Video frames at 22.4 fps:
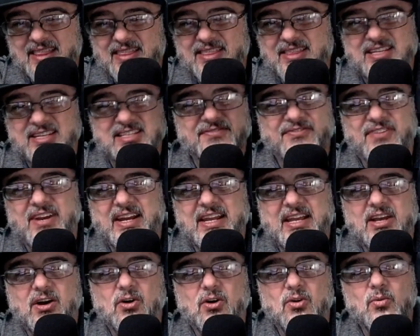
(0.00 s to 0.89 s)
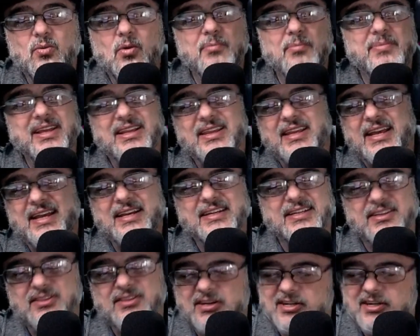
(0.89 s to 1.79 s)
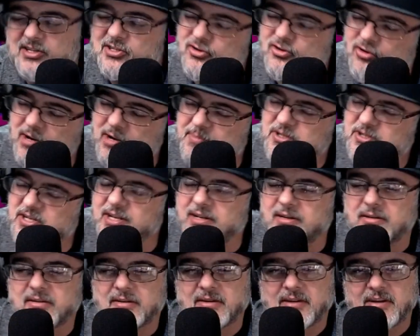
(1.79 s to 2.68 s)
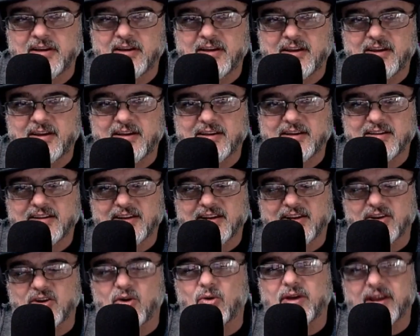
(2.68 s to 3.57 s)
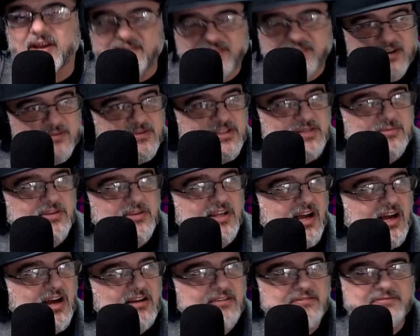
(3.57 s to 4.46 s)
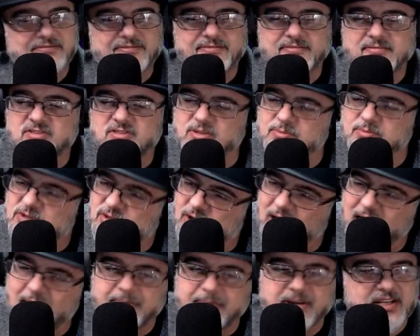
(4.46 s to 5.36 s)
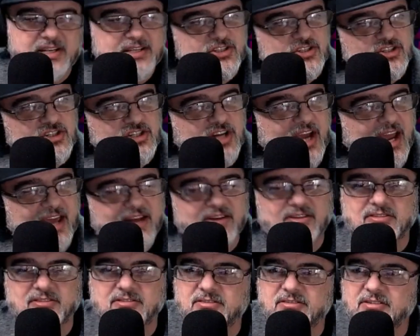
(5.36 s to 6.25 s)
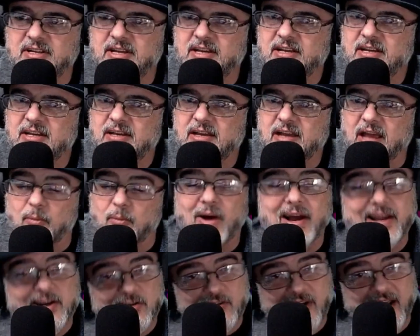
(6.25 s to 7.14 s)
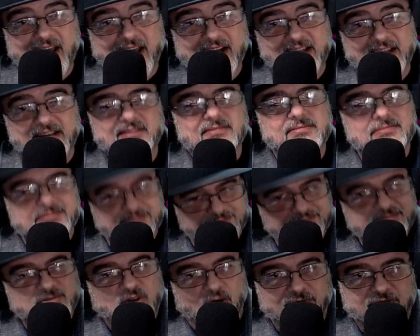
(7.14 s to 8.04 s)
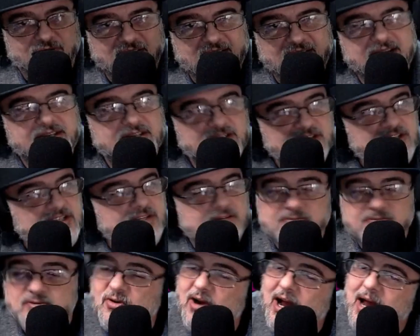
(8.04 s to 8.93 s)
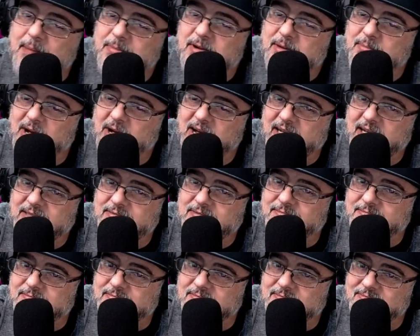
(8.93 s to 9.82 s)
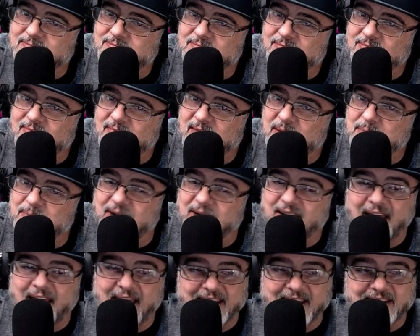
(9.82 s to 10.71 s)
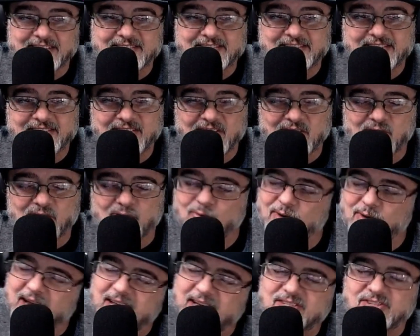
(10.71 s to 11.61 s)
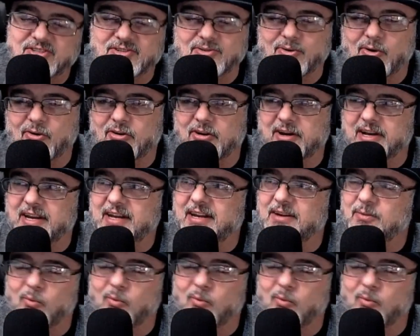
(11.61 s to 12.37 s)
This video will be linked in the description. Go give him some love, subscribe to his channel, and while you're at it, don't forget to subscribe to mine. But hey, great story.